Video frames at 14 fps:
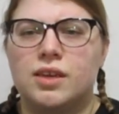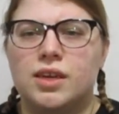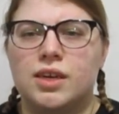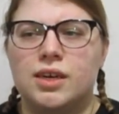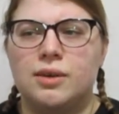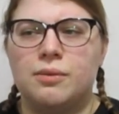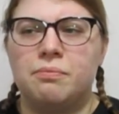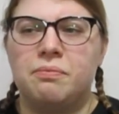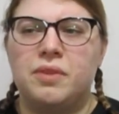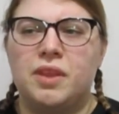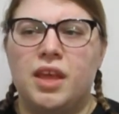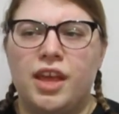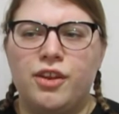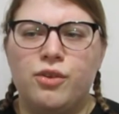
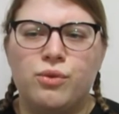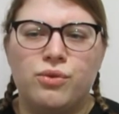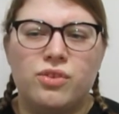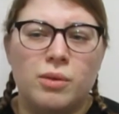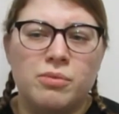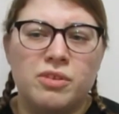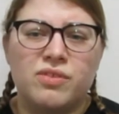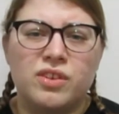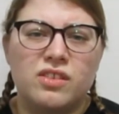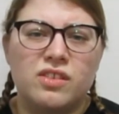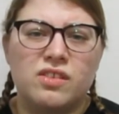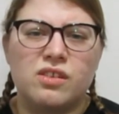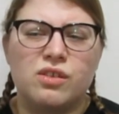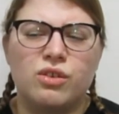I knew some
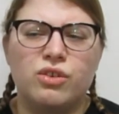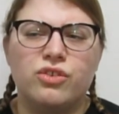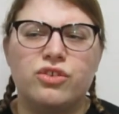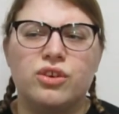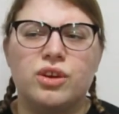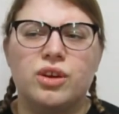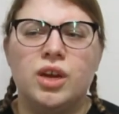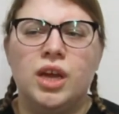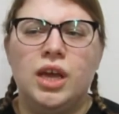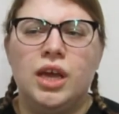differences in culture.